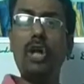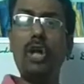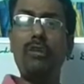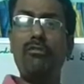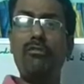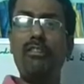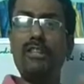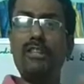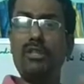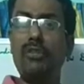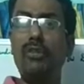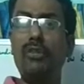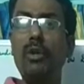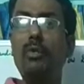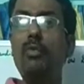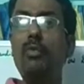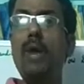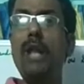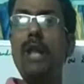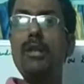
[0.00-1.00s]
First of
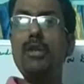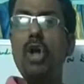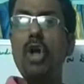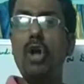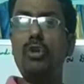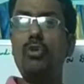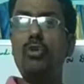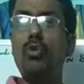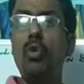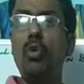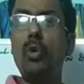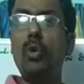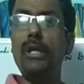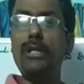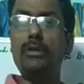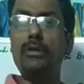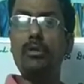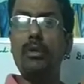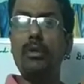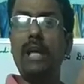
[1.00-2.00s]
all, we are not
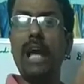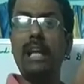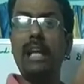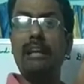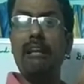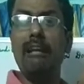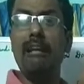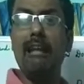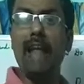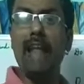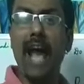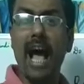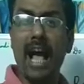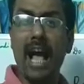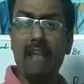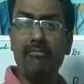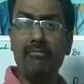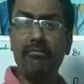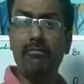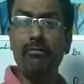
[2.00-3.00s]
going to get
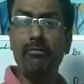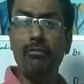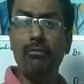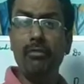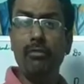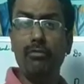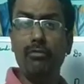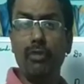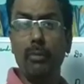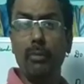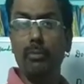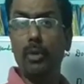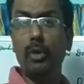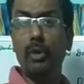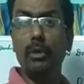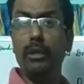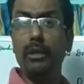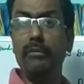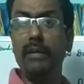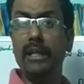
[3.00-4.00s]
life from
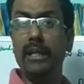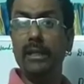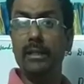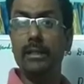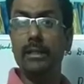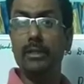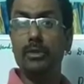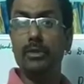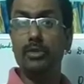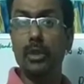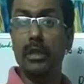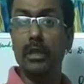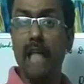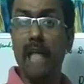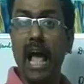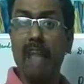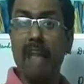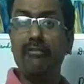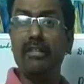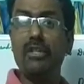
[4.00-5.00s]
non-living. So
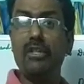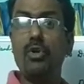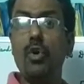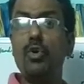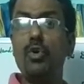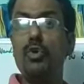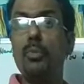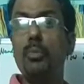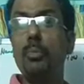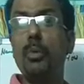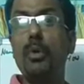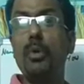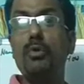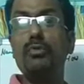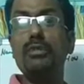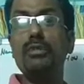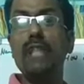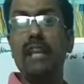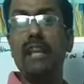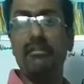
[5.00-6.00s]
life is going to
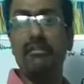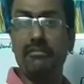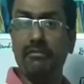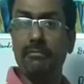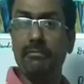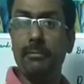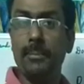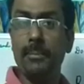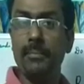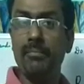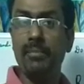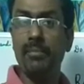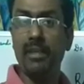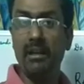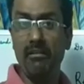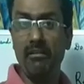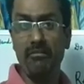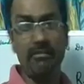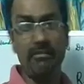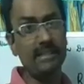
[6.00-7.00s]
produce life.
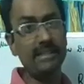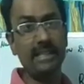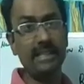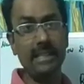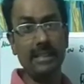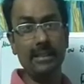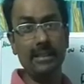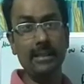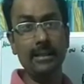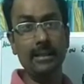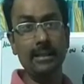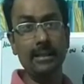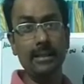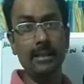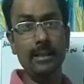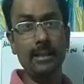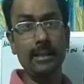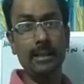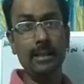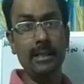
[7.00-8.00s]
First thing.
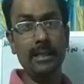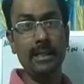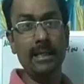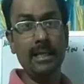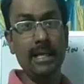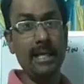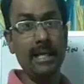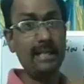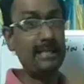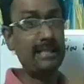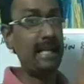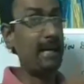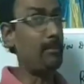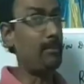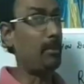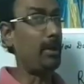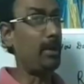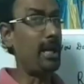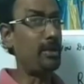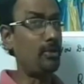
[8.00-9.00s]
Second
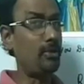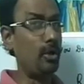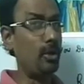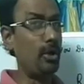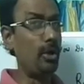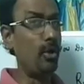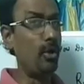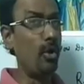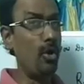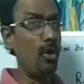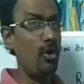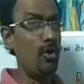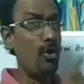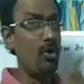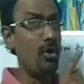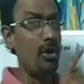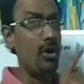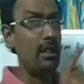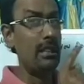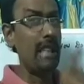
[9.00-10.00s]
point I told you,
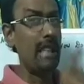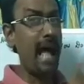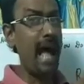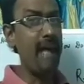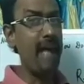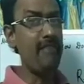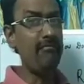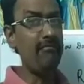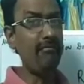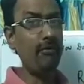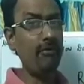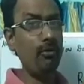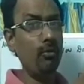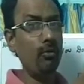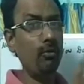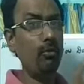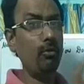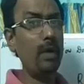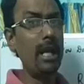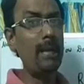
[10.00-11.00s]
life
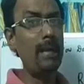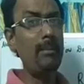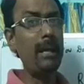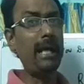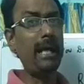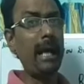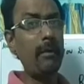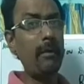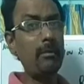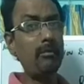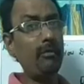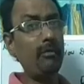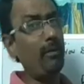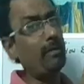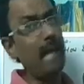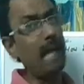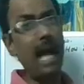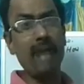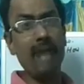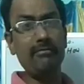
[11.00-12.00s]
will be coming from
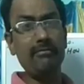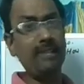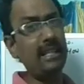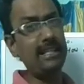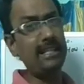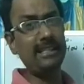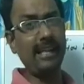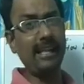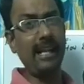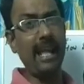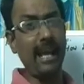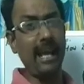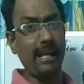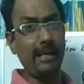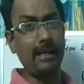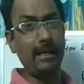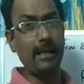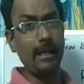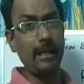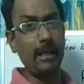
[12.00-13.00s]
life. That is correct.
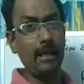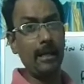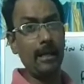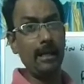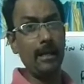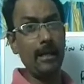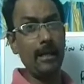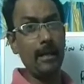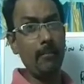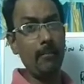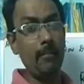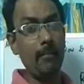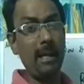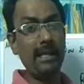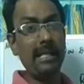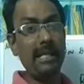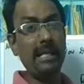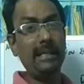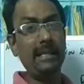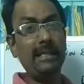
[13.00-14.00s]

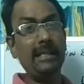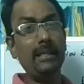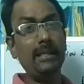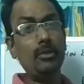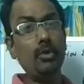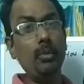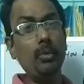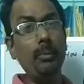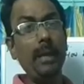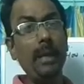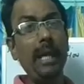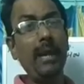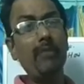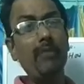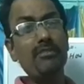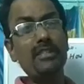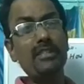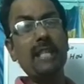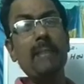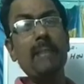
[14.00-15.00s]
But it need to be of
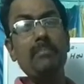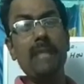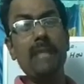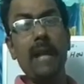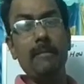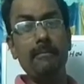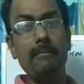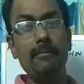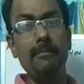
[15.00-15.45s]
same time.